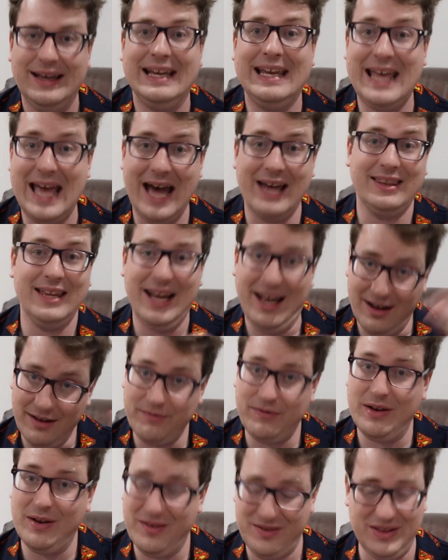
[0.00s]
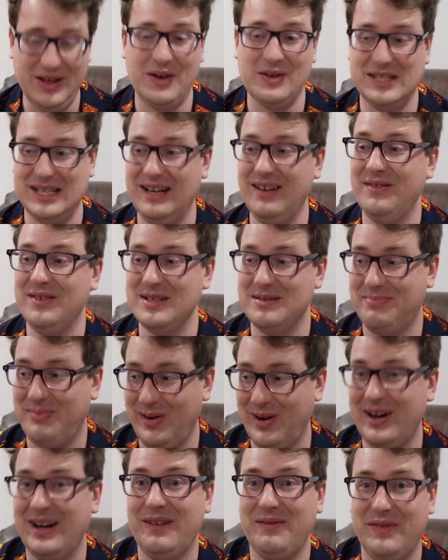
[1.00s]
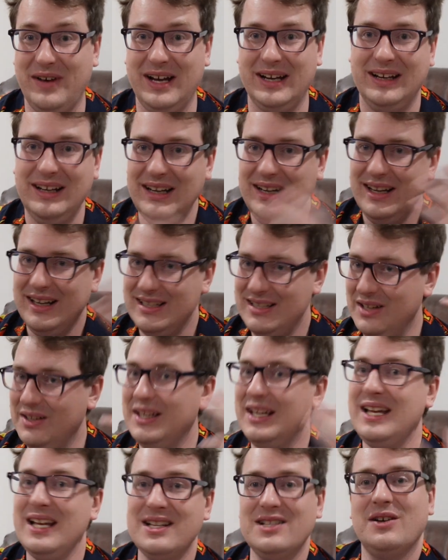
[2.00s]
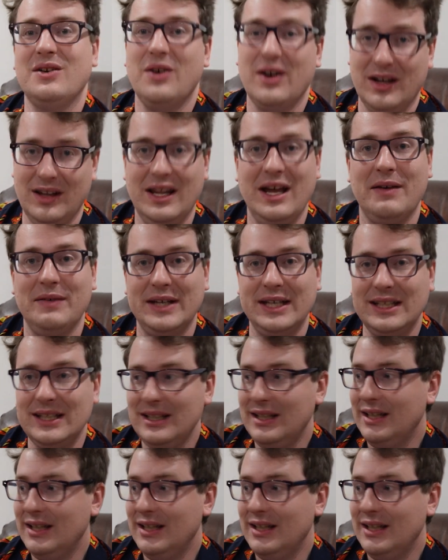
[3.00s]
Yeah, they had a few of those. It was pretty fun. So the kids are going to love it.